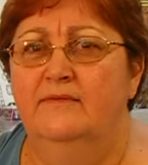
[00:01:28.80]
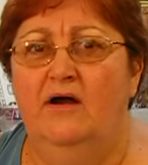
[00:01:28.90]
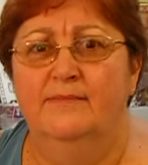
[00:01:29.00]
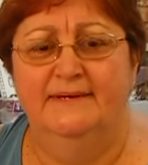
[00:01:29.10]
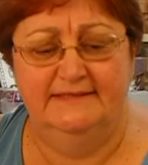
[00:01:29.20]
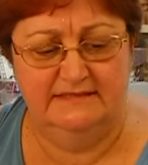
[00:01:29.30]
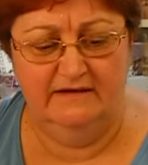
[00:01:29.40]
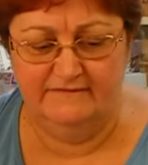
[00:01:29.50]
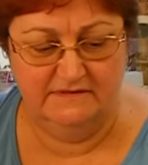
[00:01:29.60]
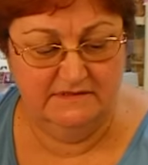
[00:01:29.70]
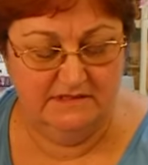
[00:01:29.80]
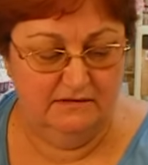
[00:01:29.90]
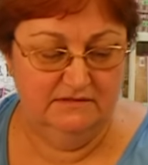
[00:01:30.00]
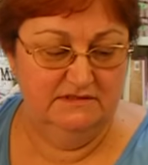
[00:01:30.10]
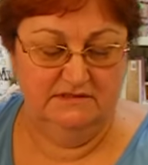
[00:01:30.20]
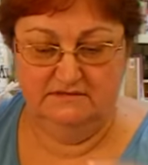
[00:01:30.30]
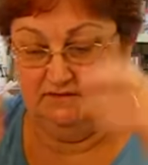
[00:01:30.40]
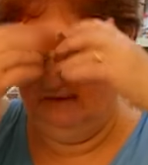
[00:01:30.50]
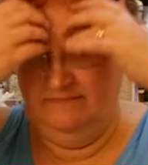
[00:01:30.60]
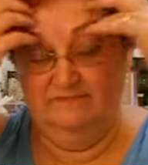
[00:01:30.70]
Doc McStuffins, so it's just
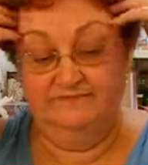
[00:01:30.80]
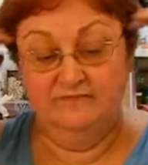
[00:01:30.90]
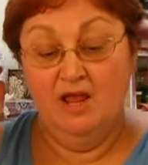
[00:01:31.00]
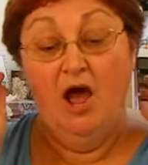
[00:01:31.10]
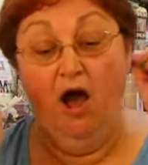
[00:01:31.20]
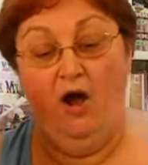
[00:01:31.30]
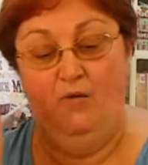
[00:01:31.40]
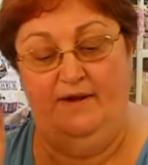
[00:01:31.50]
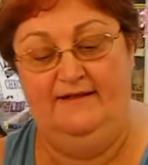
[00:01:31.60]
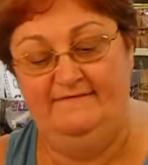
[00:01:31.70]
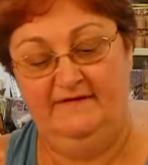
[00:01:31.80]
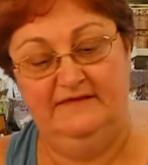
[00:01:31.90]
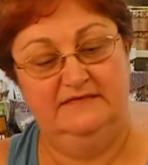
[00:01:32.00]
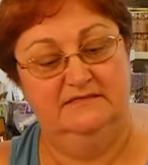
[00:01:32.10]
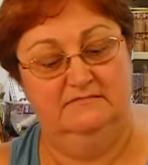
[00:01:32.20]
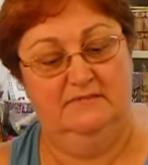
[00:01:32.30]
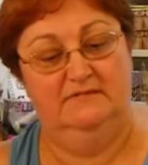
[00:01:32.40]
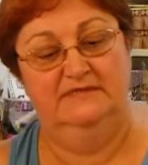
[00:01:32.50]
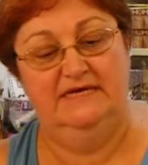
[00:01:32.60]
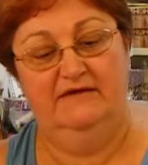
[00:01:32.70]
like... Oh, and I found these.
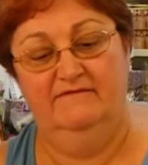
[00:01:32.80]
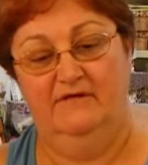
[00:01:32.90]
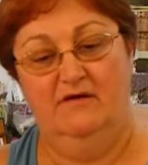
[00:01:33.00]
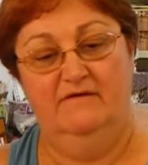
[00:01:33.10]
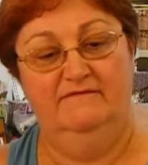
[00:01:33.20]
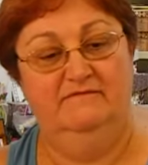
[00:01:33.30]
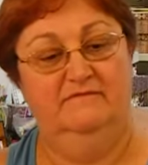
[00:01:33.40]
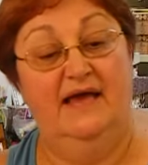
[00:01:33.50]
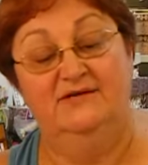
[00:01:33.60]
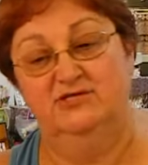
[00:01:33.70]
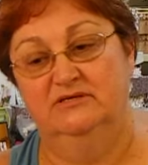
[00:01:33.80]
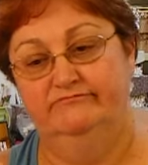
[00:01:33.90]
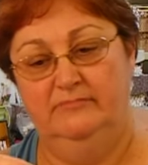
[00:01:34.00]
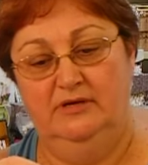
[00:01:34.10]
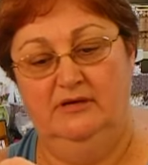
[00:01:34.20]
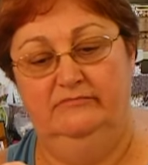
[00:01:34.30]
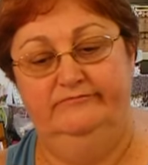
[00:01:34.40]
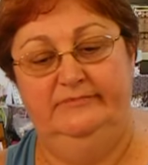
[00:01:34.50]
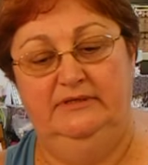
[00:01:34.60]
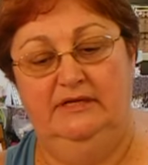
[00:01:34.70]
The tag fell off. Actually, uh,
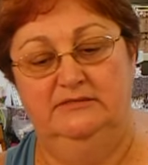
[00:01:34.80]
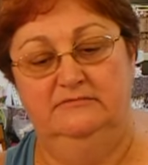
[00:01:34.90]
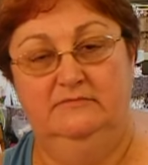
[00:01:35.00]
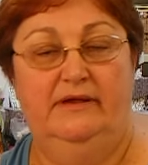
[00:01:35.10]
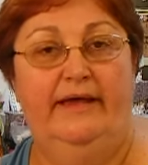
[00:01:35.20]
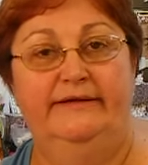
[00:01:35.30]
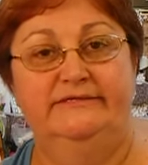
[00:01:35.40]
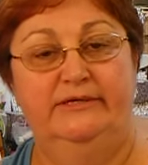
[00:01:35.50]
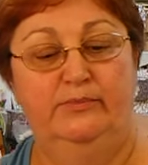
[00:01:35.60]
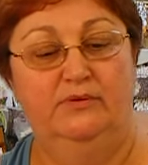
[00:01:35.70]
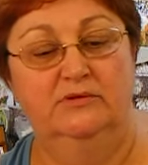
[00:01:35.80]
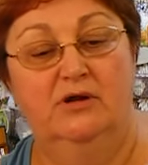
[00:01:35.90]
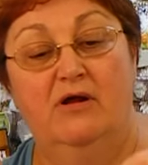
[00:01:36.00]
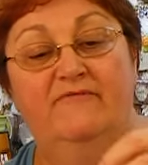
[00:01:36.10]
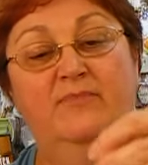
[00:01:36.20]
I accidentally pulled it off.